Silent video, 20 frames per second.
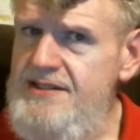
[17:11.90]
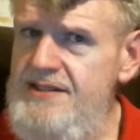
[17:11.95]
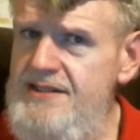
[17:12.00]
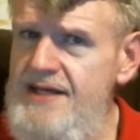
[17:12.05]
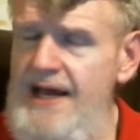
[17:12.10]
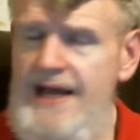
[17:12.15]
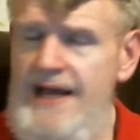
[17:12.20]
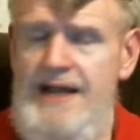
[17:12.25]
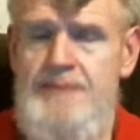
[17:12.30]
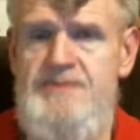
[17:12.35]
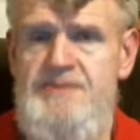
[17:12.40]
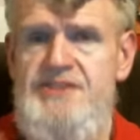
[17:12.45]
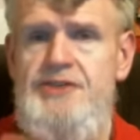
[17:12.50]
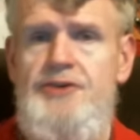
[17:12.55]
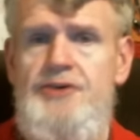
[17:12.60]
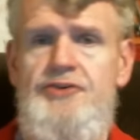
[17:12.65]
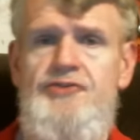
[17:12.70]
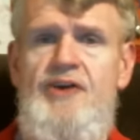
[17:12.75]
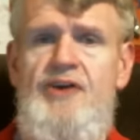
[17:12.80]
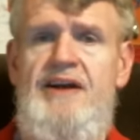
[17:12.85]
and I'm still
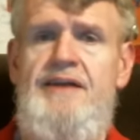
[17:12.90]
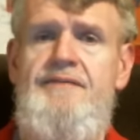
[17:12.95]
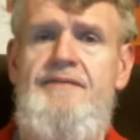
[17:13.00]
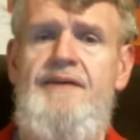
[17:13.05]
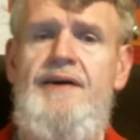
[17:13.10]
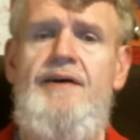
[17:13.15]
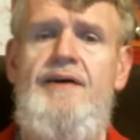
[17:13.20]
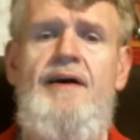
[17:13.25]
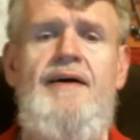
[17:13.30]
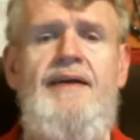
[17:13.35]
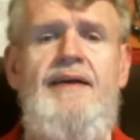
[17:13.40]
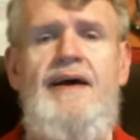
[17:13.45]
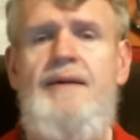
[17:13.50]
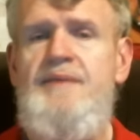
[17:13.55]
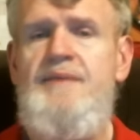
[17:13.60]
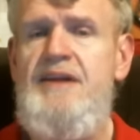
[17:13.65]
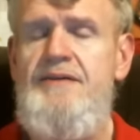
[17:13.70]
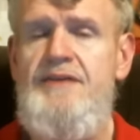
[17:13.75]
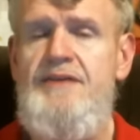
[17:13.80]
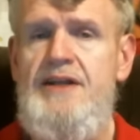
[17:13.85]
trying to figure out how
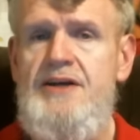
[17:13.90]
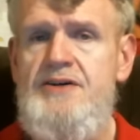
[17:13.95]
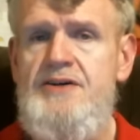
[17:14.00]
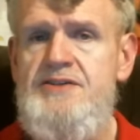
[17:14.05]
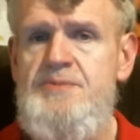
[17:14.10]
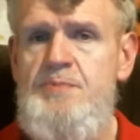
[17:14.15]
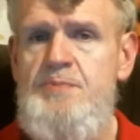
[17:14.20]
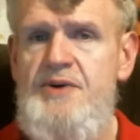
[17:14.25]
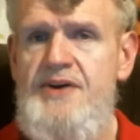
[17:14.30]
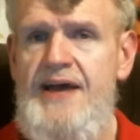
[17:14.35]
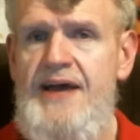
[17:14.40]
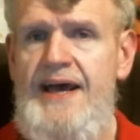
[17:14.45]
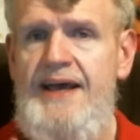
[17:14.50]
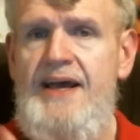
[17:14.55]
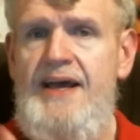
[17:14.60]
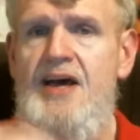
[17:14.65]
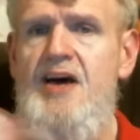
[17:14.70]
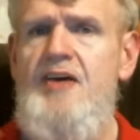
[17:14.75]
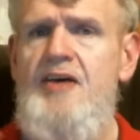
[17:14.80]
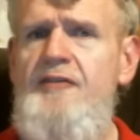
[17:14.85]
many videos per day.
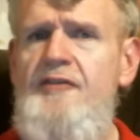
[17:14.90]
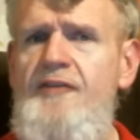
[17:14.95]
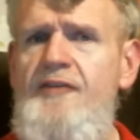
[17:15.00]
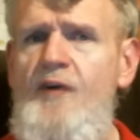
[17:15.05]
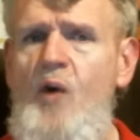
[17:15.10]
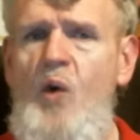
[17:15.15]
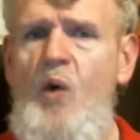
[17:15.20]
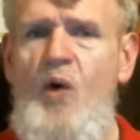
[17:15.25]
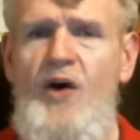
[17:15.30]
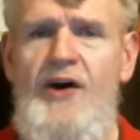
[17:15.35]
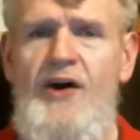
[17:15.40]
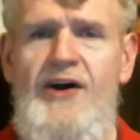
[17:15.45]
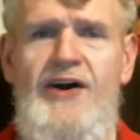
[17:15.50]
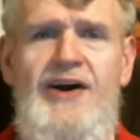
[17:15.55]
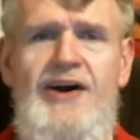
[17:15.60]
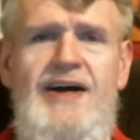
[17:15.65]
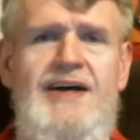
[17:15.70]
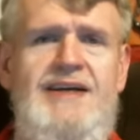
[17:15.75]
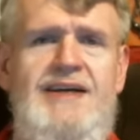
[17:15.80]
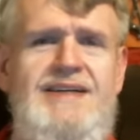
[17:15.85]
Four
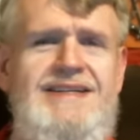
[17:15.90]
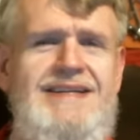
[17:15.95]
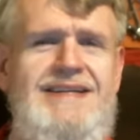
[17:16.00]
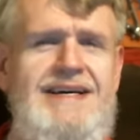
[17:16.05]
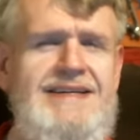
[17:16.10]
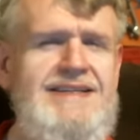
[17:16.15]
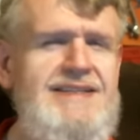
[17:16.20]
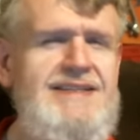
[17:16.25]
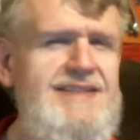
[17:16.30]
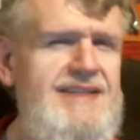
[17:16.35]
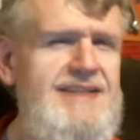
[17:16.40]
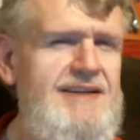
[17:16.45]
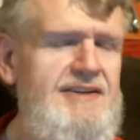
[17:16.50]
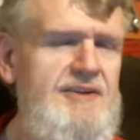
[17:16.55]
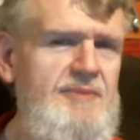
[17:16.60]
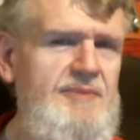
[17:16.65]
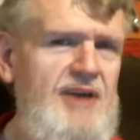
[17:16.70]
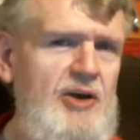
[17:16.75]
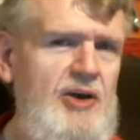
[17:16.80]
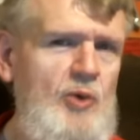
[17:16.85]
doesn't seem to
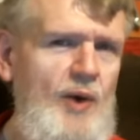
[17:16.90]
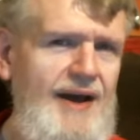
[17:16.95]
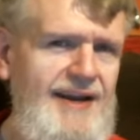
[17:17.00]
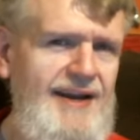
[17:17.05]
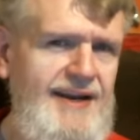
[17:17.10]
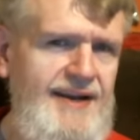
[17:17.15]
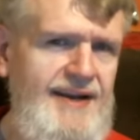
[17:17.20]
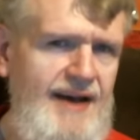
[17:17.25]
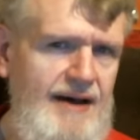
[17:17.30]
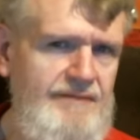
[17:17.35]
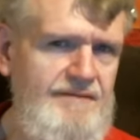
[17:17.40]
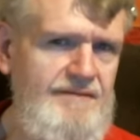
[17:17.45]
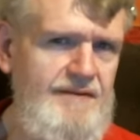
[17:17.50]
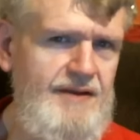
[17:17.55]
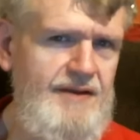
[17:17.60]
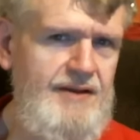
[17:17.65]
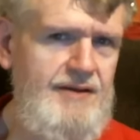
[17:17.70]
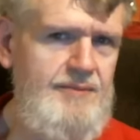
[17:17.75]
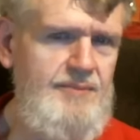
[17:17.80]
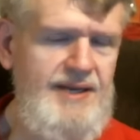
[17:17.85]
be quite enough,
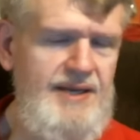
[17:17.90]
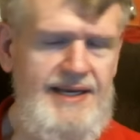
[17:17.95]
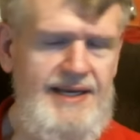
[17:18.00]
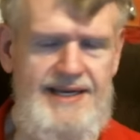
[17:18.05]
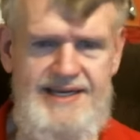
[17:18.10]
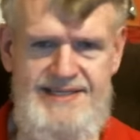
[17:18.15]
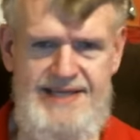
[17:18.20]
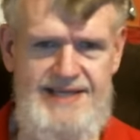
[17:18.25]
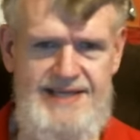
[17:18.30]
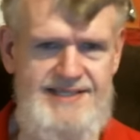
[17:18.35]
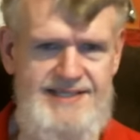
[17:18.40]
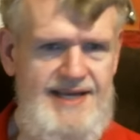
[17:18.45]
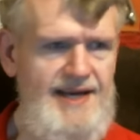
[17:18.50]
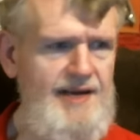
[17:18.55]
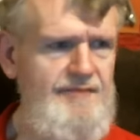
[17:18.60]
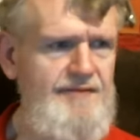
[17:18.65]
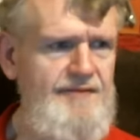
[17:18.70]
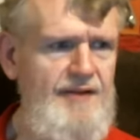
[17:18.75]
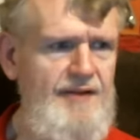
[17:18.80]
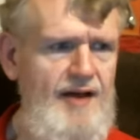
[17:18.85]
because that's like a
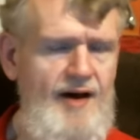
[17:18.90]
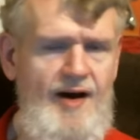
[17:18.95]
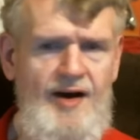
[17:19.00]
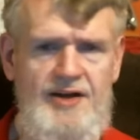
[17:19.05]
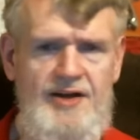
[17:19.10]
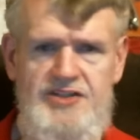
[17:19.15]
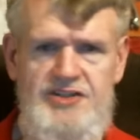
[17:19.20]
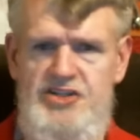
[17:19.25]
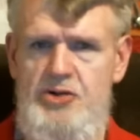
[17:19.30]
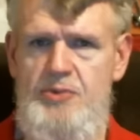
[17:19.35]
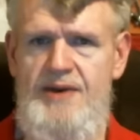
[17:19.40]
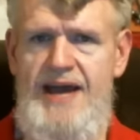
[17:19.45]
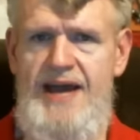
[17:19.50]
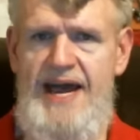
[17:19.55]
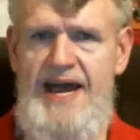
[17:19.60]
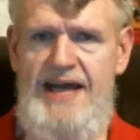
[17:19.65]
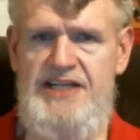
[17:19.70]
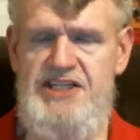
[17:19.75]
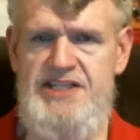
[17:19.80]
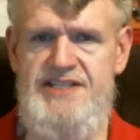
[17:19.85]
vlog, two
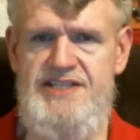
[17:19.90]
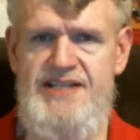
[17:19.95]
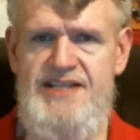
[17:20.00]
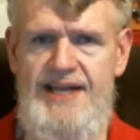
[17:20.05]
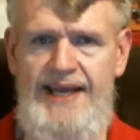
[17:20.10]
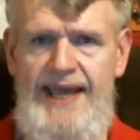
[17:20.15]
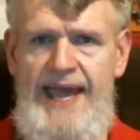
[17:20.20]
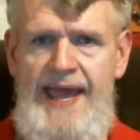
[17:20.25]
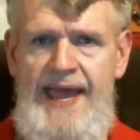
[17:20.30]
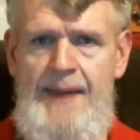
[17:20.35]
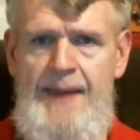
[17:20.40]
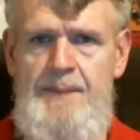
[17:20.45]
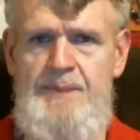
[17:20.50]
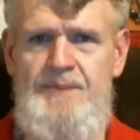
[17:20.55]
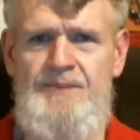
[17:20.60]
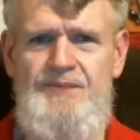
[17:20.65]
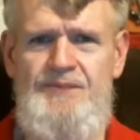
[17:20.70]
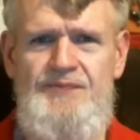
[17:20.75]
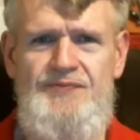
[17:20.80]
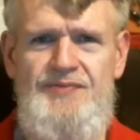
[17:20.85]
reactions, and a game,
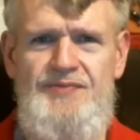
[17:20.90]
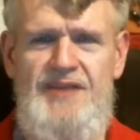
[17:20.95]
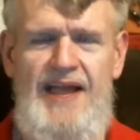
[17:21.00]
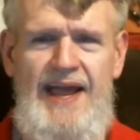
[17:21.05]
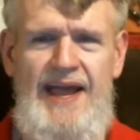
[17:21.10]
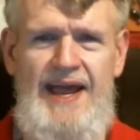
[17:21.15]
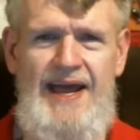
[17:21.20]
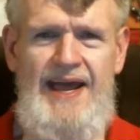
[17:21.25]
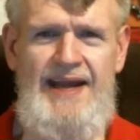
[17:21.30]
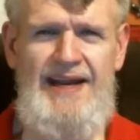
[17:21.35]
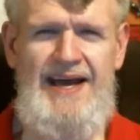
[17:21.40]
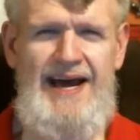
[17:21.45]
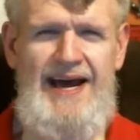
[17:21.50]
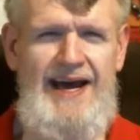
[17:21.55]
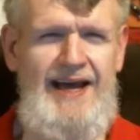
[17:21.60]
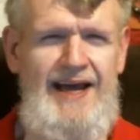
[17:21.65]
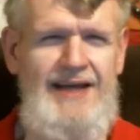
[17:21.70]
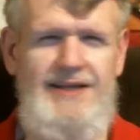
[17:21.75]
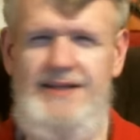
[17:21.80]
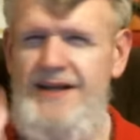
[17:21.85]
and
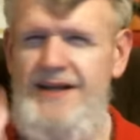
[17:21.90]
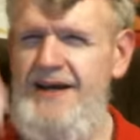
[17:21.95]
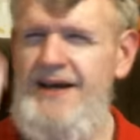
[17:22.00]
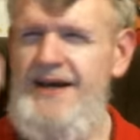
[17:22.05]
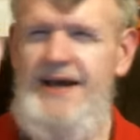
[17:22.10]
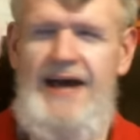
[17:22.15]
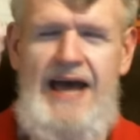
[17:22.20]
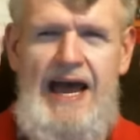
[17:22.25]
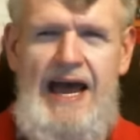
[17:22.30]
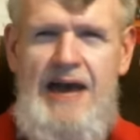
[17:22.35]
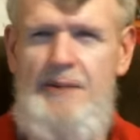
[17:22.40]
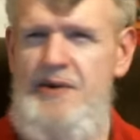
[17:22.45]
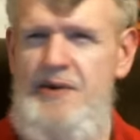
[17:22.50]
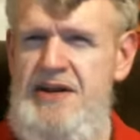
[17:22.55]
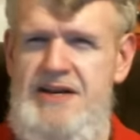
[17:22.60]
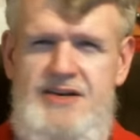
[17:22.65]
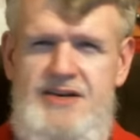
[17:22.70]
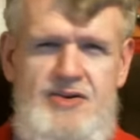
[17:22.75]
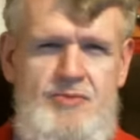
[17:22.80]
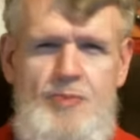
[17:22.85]
I I want
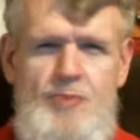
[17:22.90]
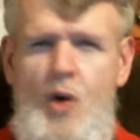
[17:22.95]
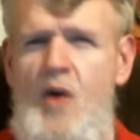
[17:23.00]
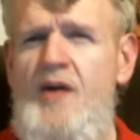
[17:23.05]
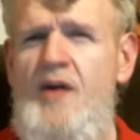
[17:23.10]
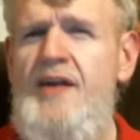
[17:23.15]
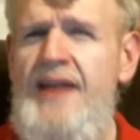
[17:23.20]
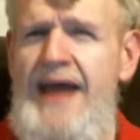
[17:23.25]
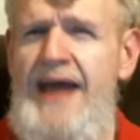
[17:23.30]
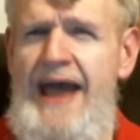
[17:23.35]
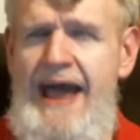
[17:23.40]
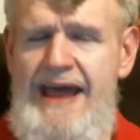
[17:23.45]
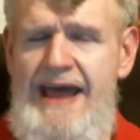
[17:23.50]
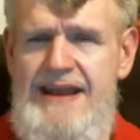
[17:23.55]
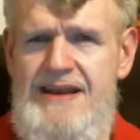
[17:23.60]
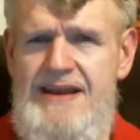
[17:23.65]
to do more than that.